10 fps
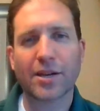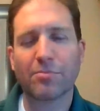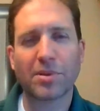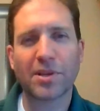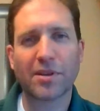and
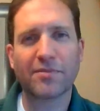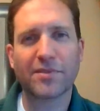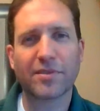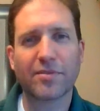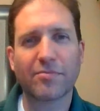a
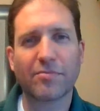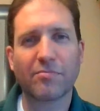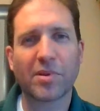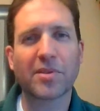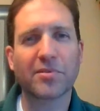beloved
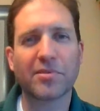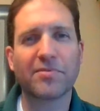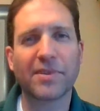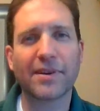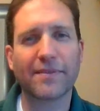brother in
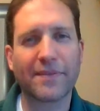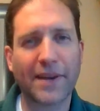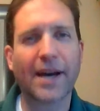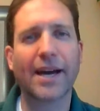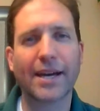faith
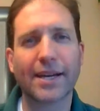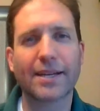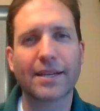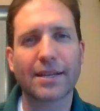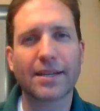
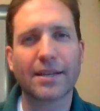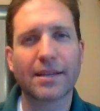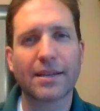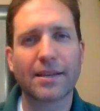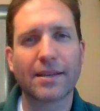dying,
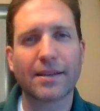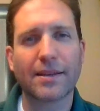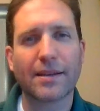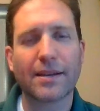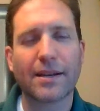
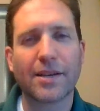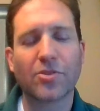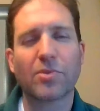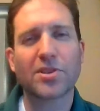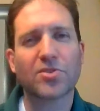
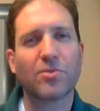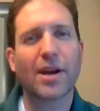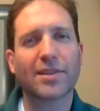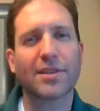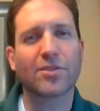and the
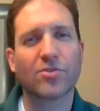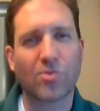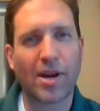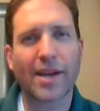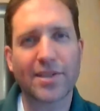resurrected
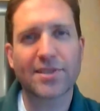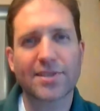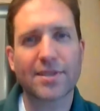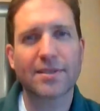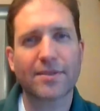
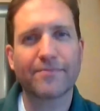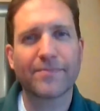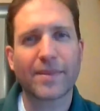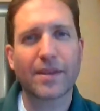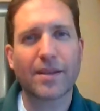Christ
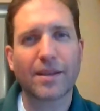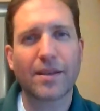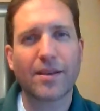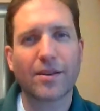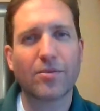
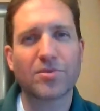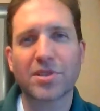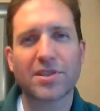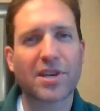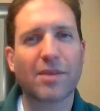who
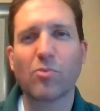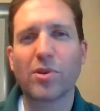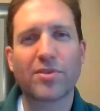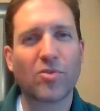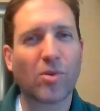says, I am
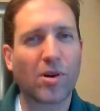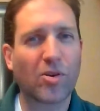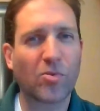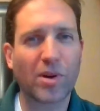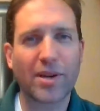with you
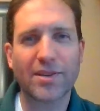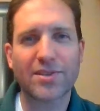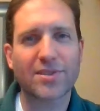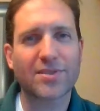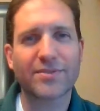
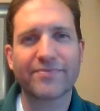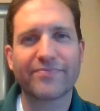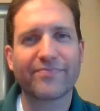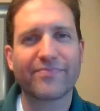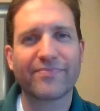always.
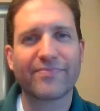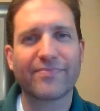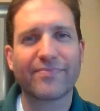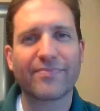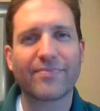
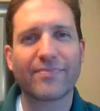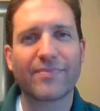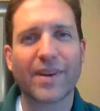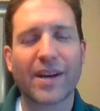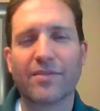
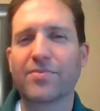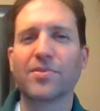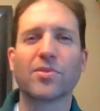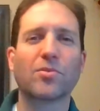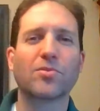And
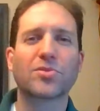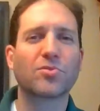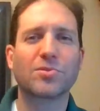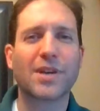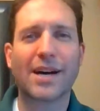for those
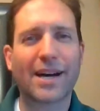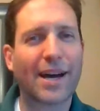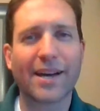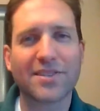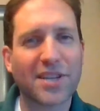who
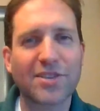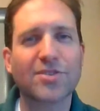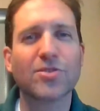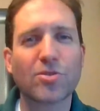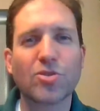die, I say
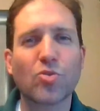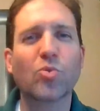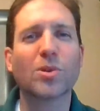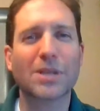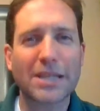to you, you
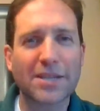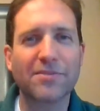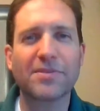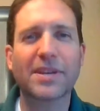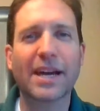will
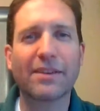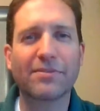live and